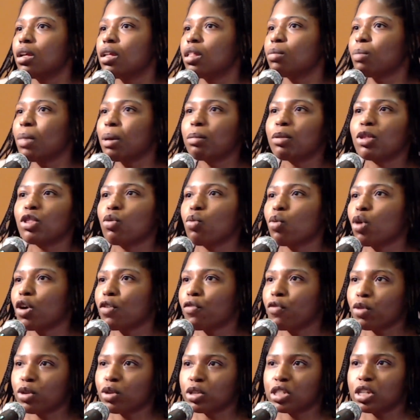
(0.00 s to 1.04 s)
maybe the
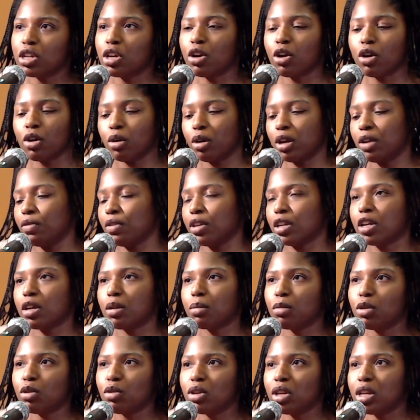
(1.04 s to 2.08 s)
workforce here or even
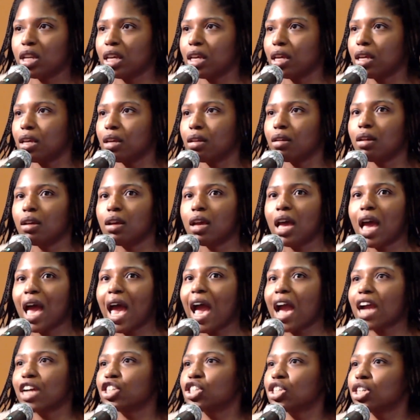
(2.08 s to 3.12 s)
community
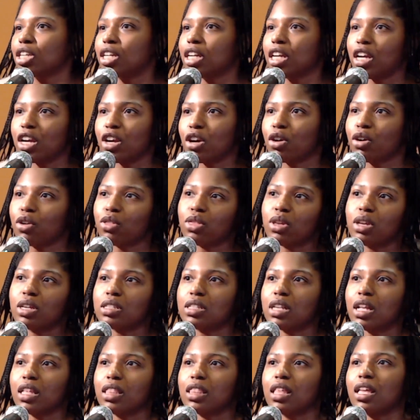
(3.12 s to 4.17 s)
action here, things
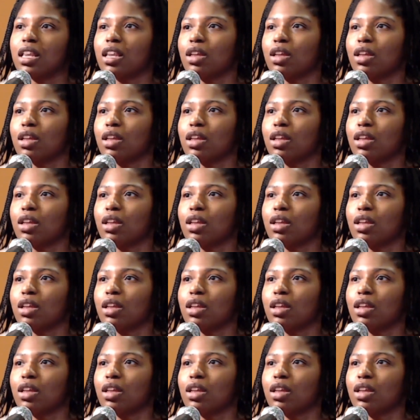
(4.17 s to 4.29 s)
like that?